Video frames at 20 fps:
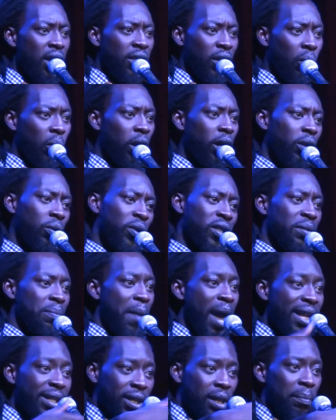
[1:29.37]
The world was
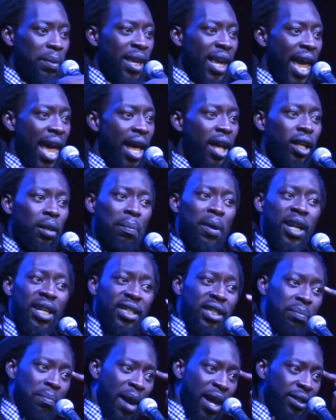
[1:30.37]
meant to be held, but
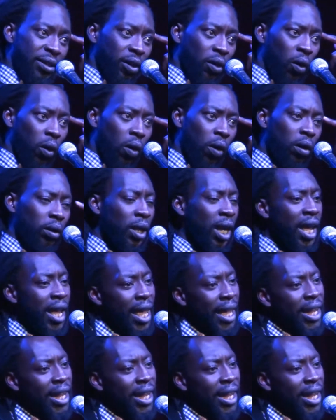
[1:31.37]
its mental hold,